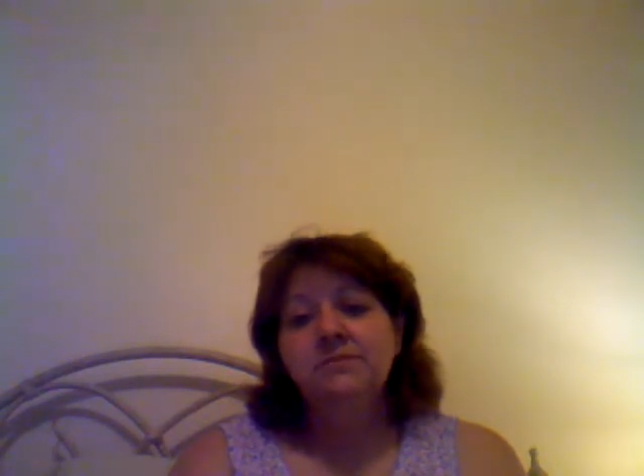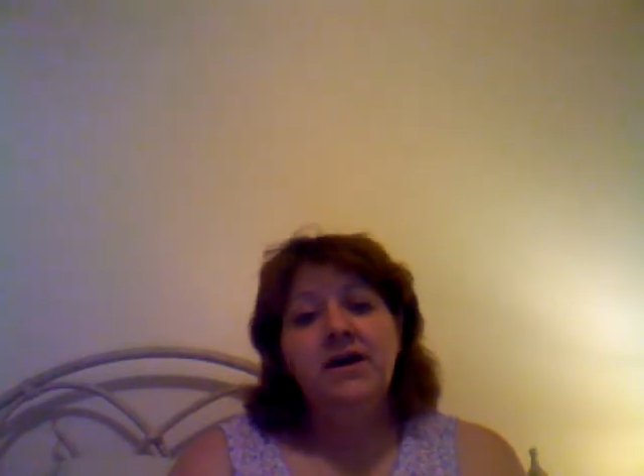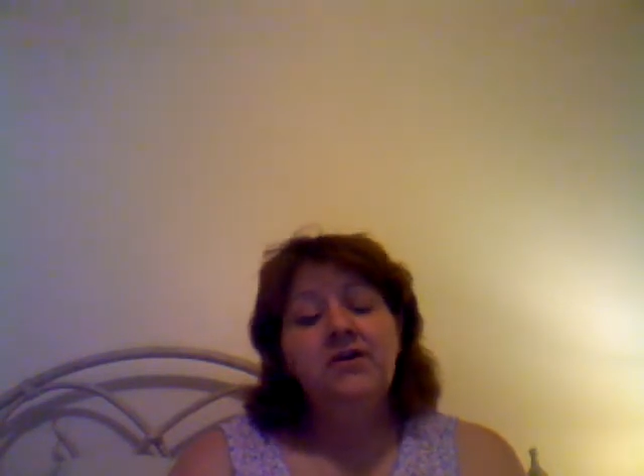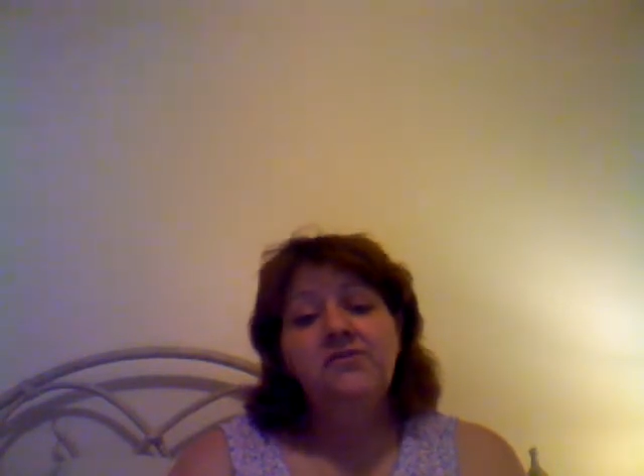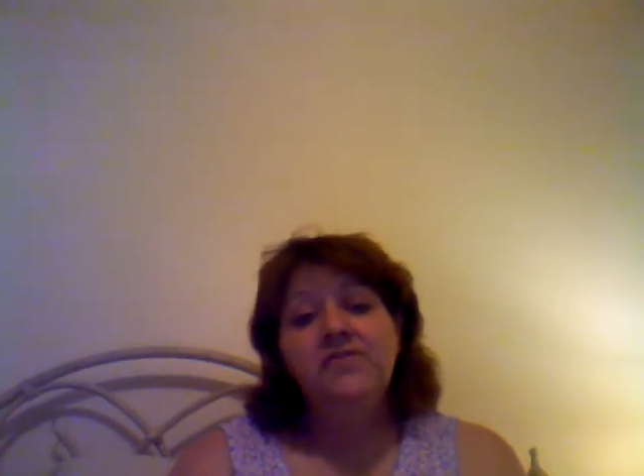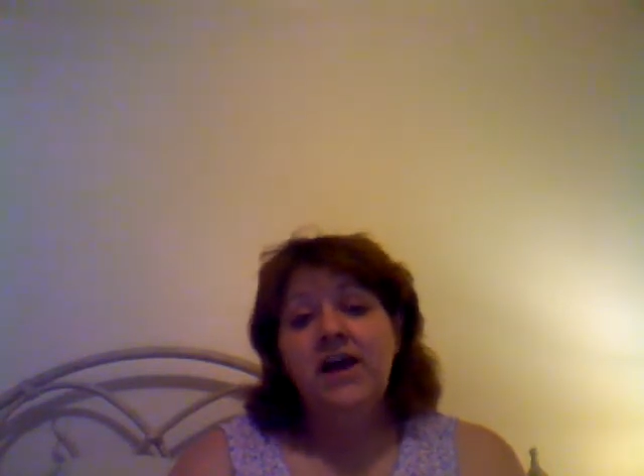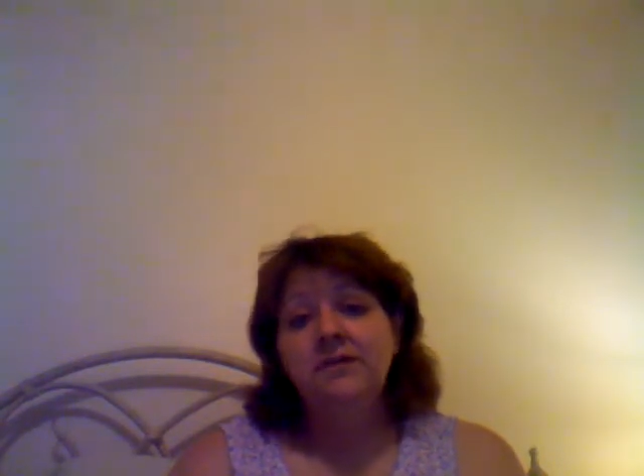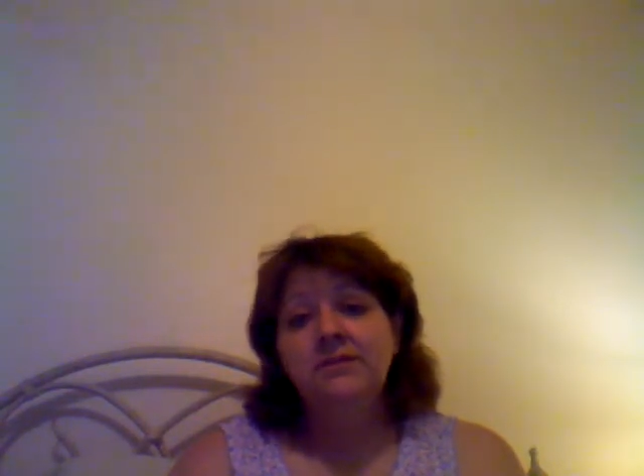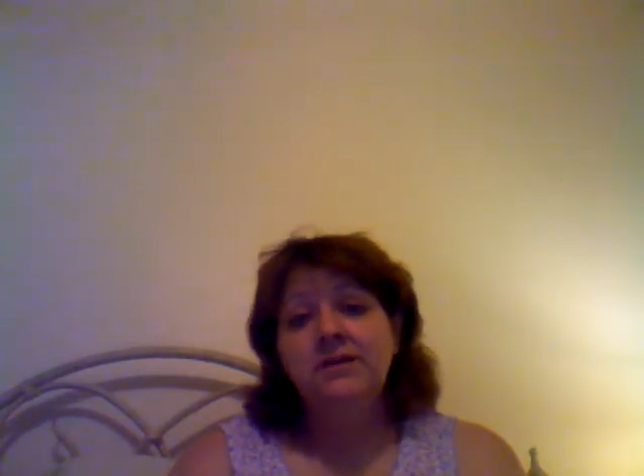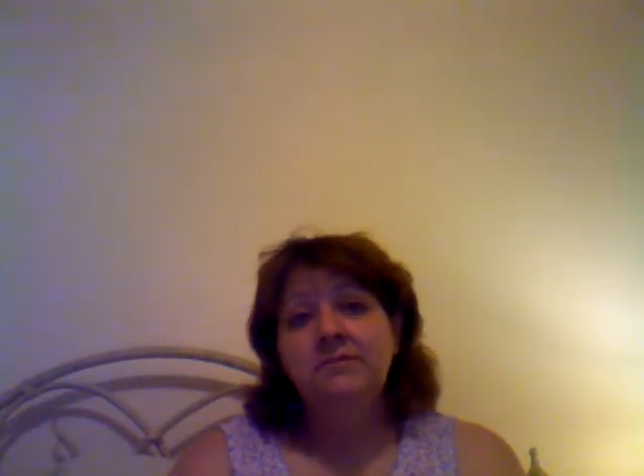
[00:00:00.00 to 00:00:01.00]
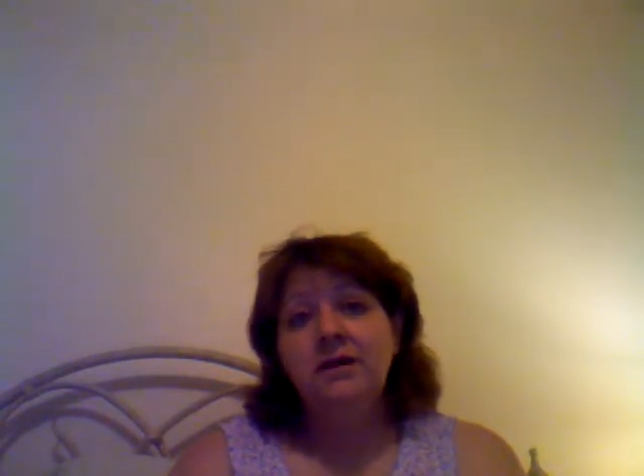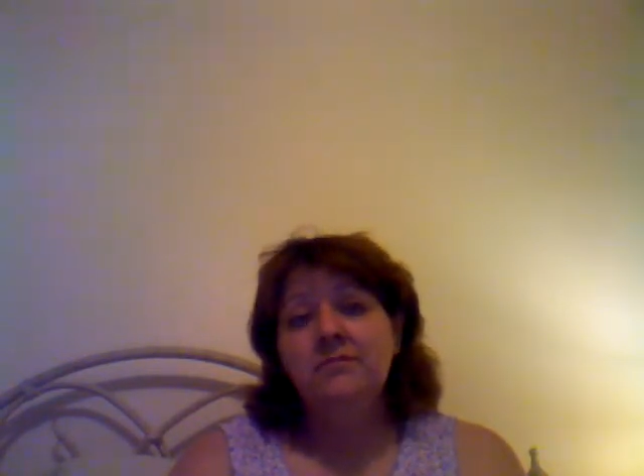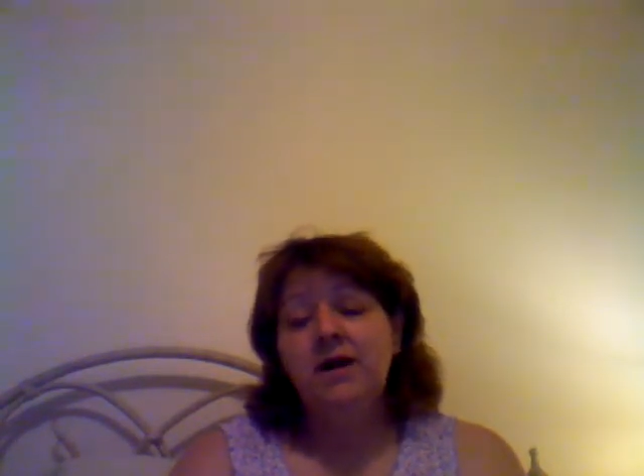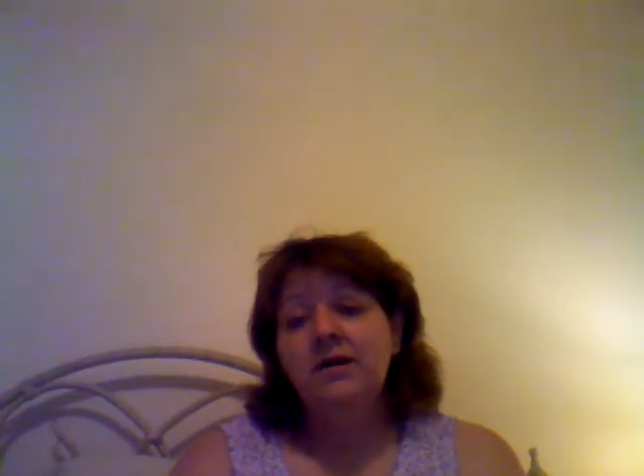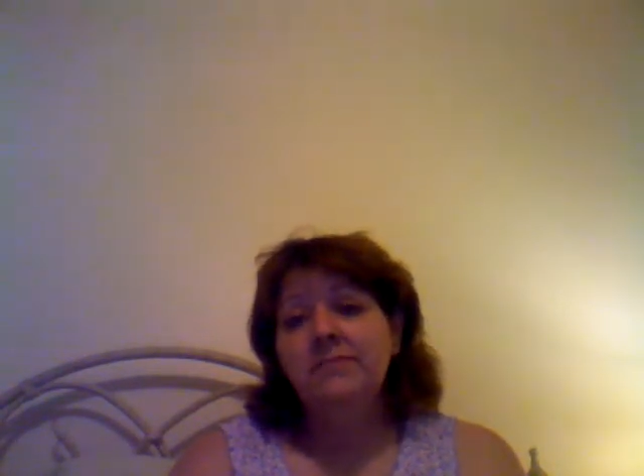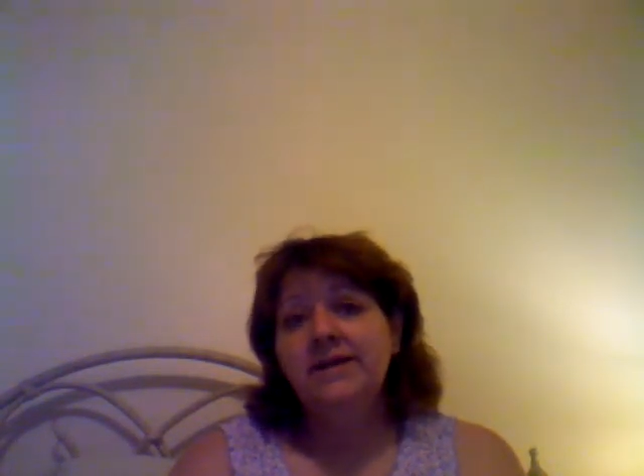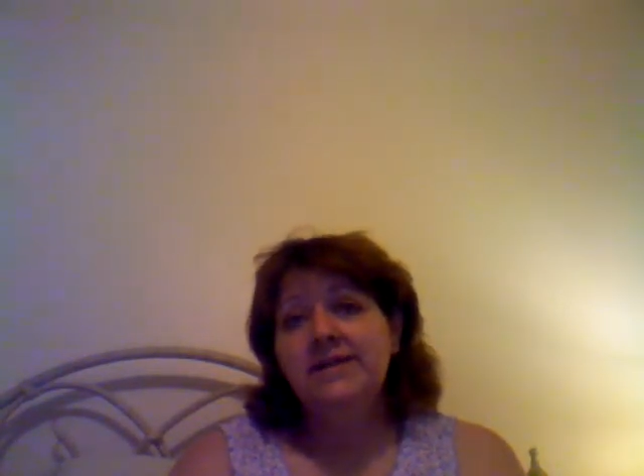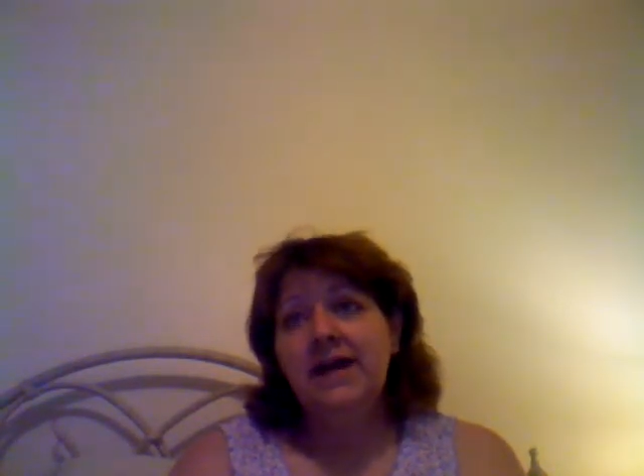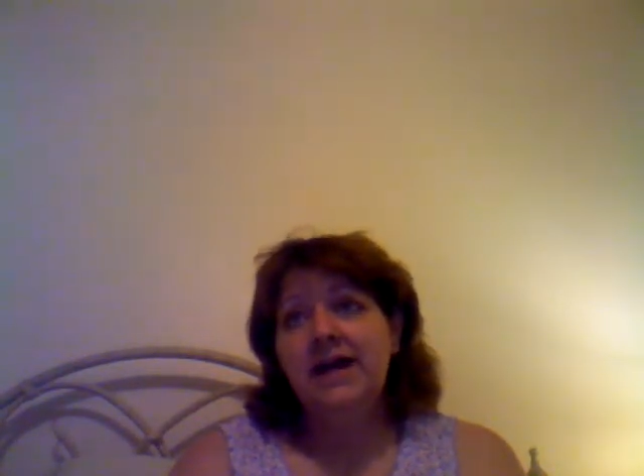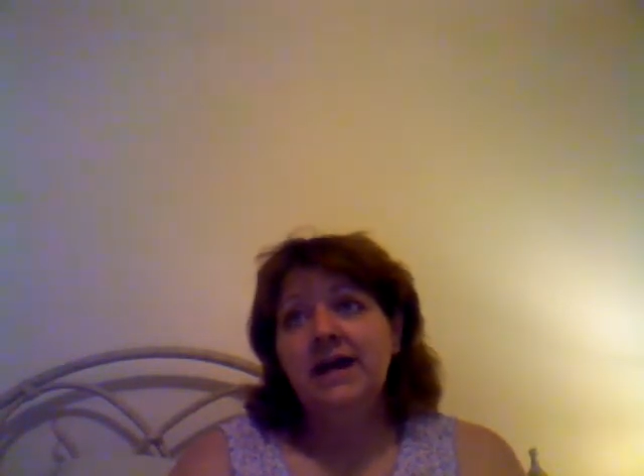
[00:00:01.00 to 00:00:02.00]
my whole family my mom, my
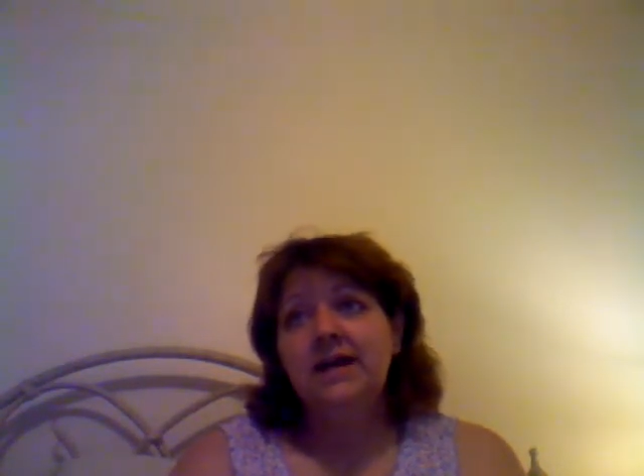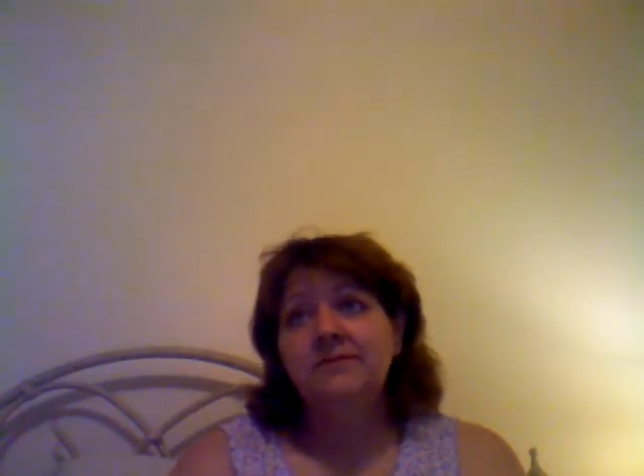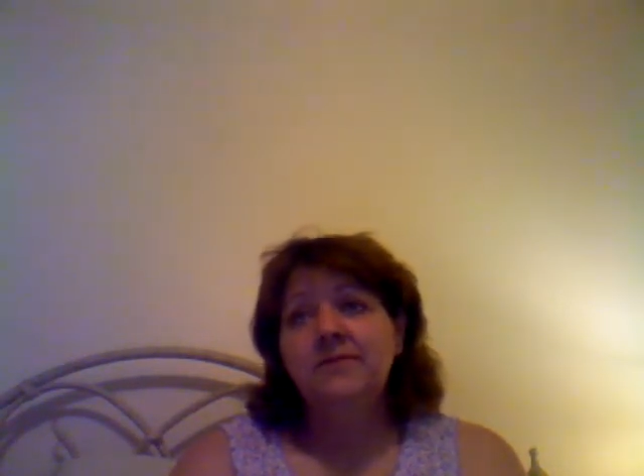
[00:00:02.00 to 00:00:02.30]
dad,